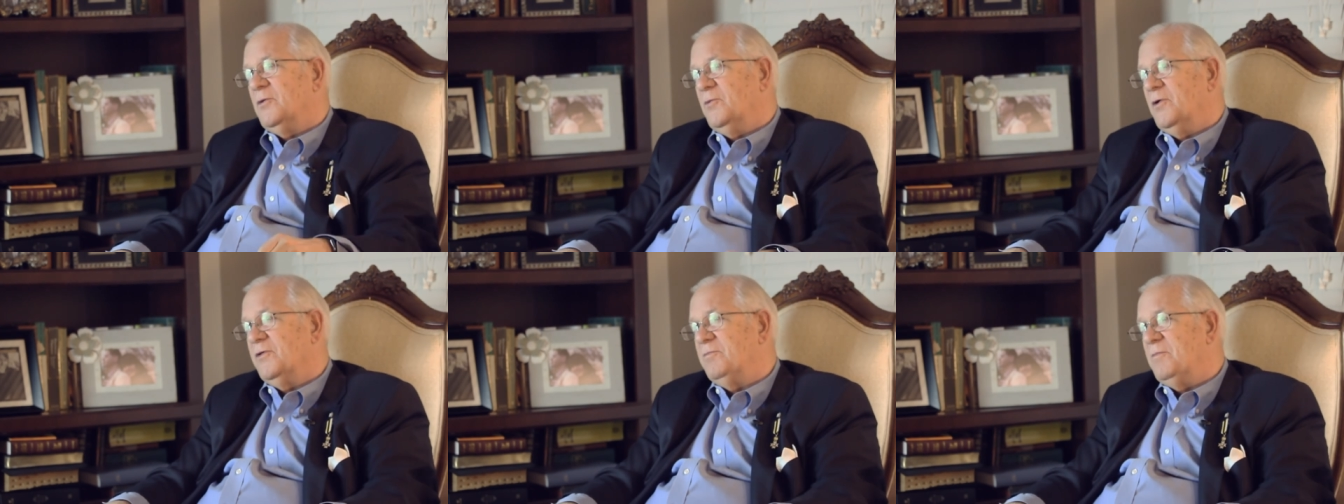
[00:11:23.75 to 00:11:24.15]

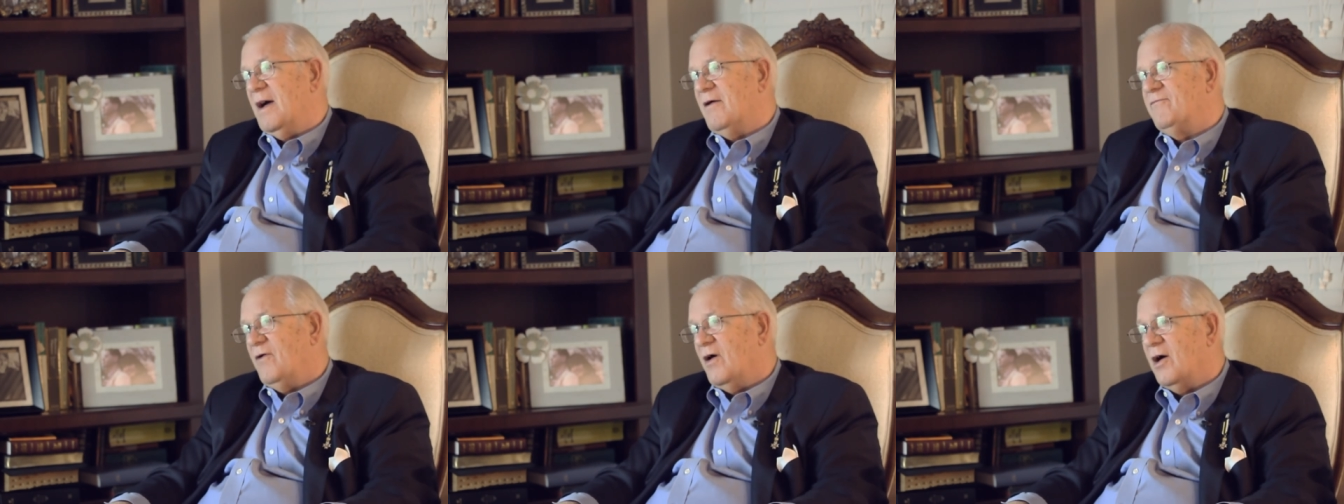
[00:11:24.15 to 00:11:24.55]
with
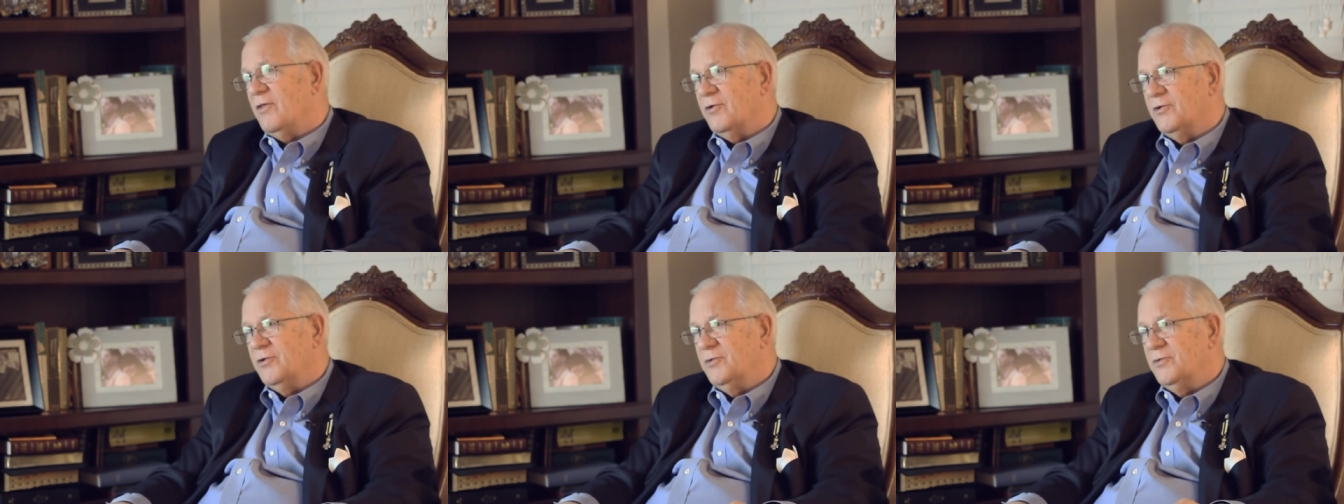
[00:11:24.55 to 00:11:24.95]
my
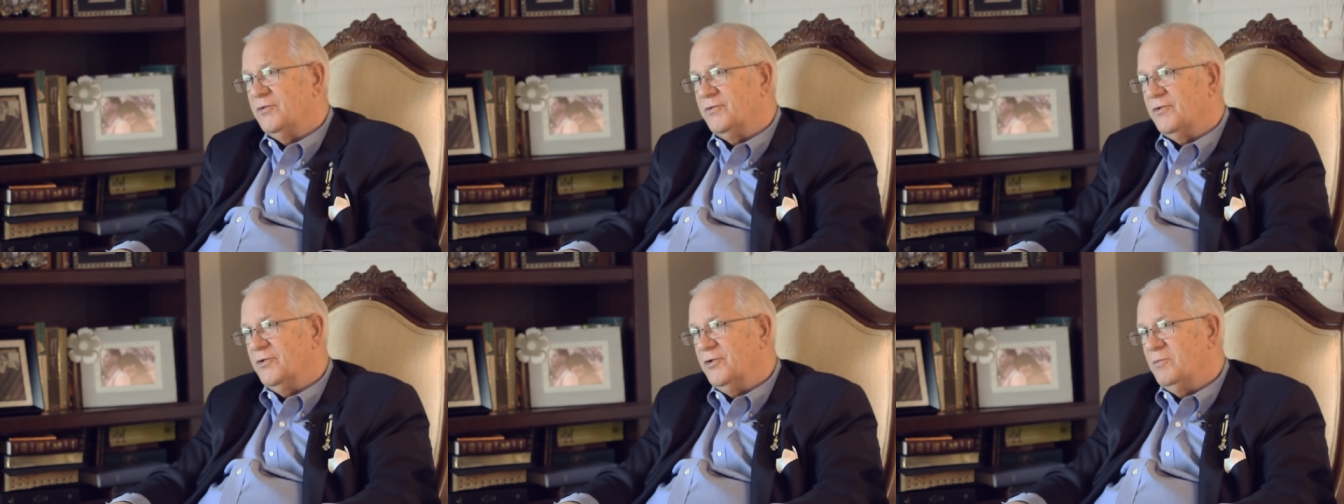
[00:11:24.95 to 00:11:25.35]
father, who
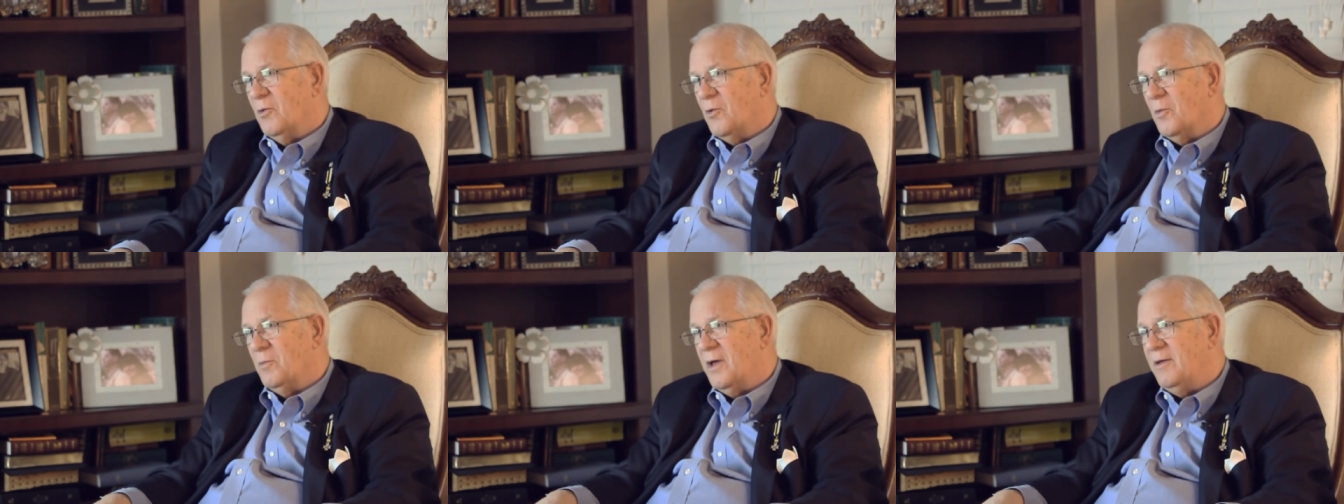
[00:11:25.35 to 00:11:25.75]
was a
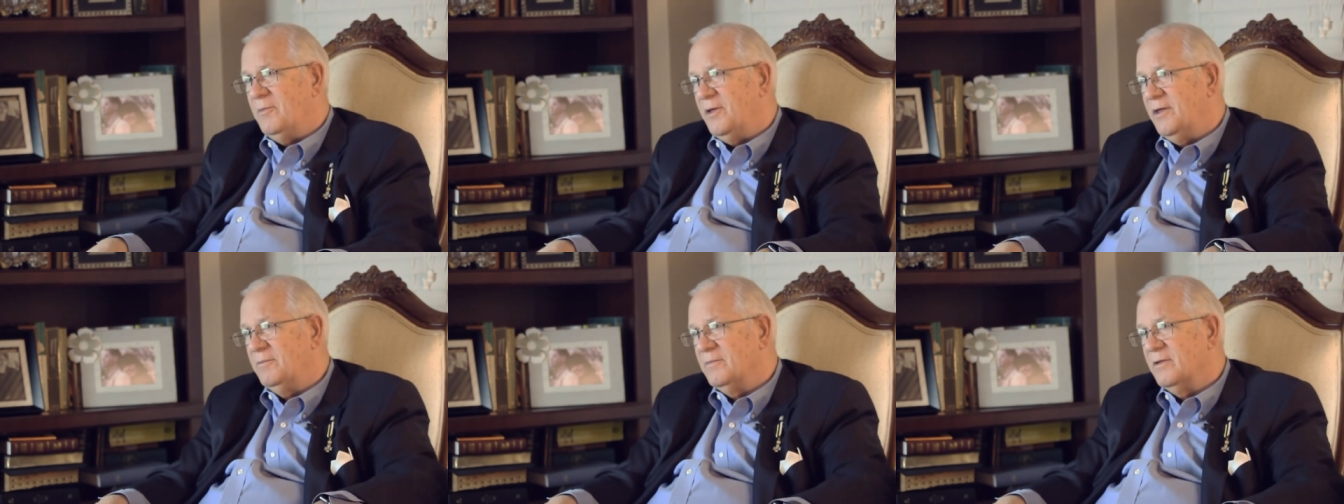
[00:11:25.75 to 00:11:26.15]
newborn
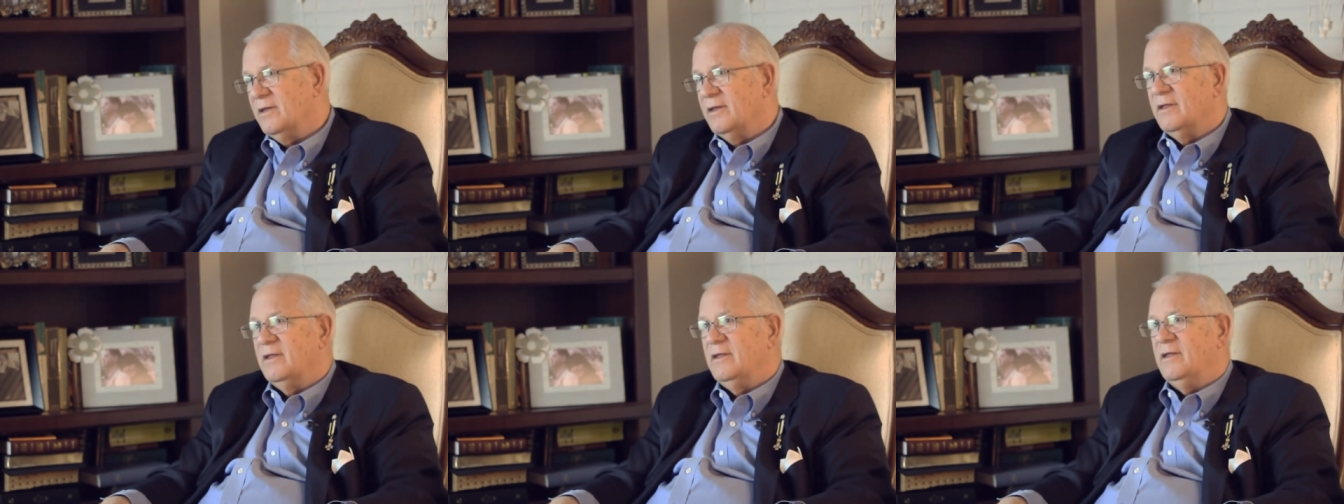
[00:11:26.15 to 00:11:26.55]
baby,
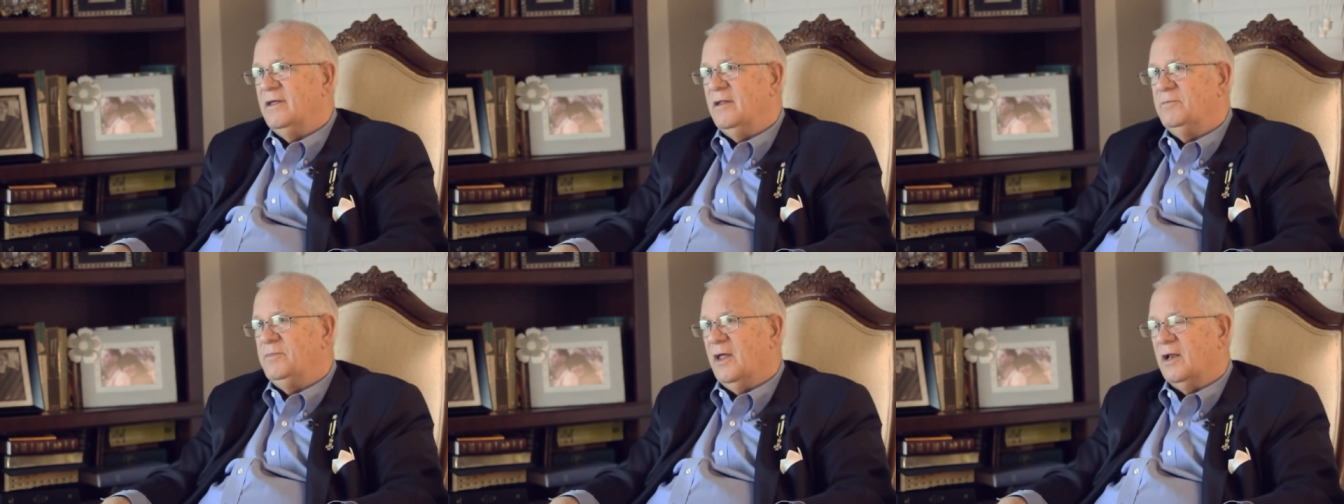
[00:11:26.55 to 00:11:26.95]

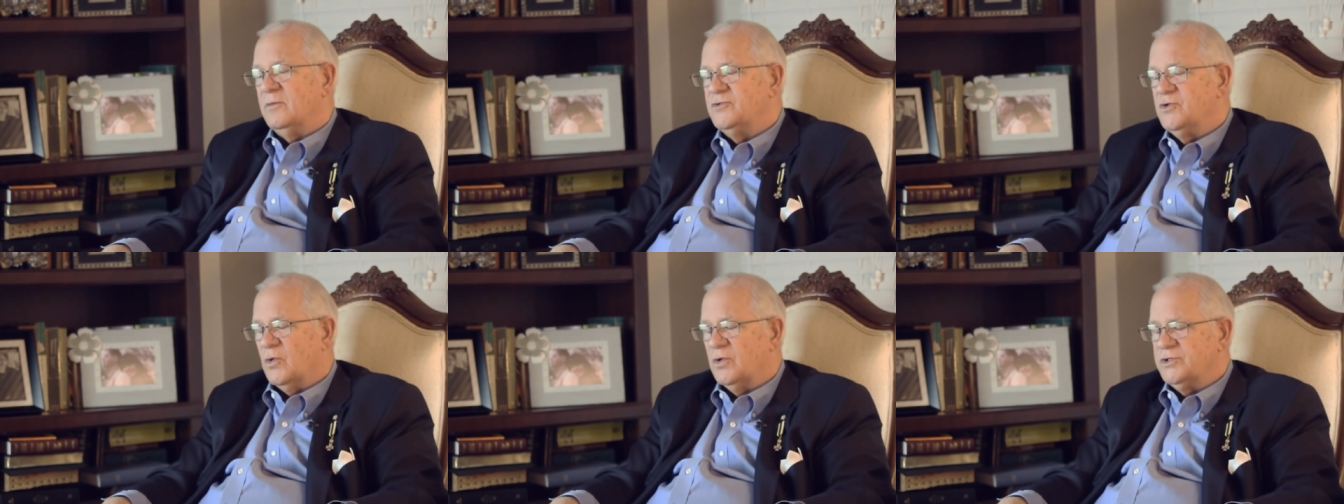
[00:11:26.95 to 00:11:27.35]
in
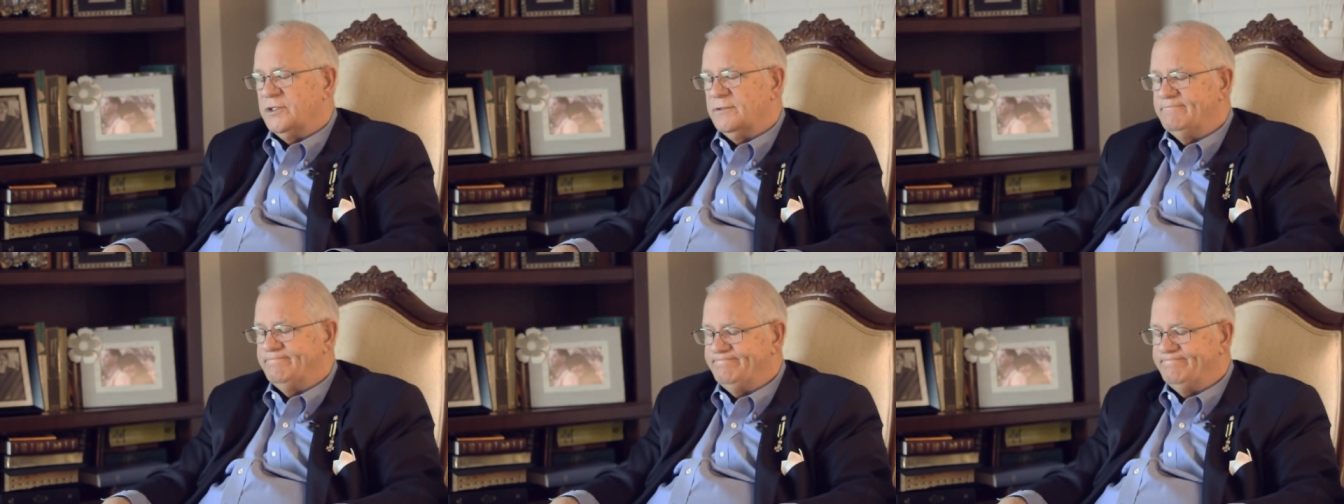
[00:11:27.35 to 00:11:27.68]
Pelham, Georgia.